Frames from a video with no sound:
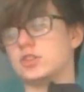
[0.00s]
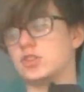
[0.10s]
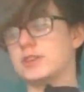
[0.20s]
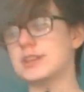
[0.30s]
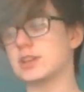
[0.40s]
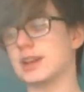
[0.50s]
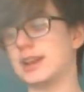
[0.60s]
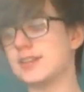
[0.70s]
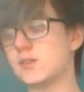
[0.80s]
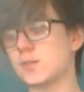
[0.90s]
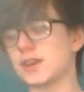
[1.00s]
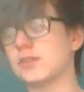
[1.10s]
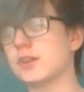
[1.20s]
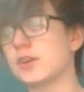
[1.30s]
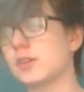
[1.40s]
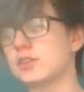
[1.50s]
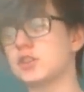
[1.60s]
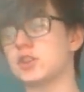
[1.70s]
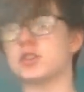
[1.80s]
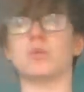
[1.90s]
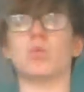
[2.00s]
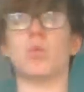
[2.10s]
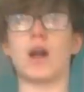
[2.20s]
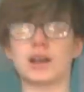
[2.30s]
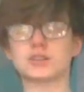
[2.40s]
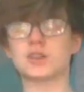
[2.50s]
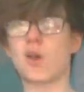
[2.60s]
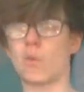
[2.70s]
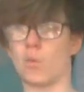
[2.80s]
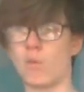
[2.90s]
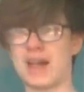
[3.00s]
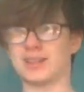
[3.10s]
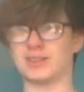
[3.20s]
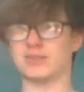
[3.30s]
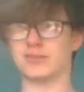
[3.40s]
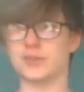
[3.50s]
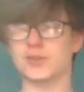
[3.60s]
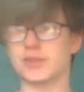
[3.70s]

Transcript: traditionalists because the constitution works well for